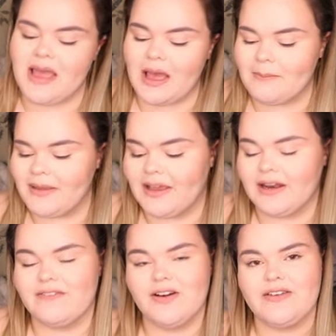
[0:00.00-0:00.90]
And me
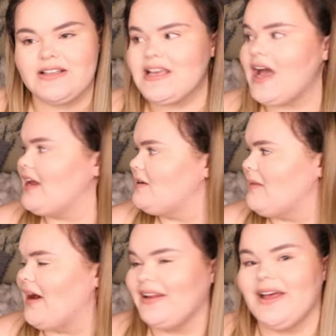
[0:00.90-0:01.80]
and a very tired
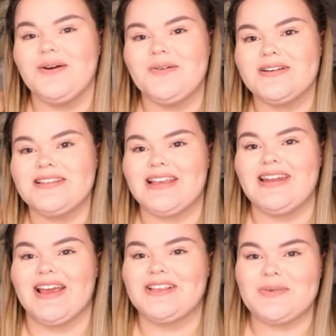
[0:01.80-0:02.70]
Milo will see you
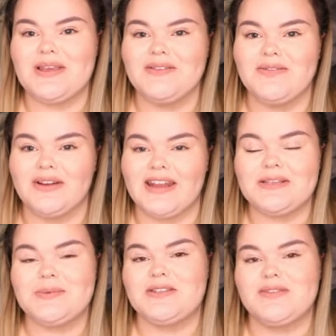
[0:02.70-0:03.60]
next week for
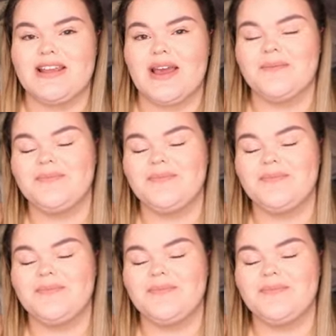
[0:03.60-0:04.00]
next week's video.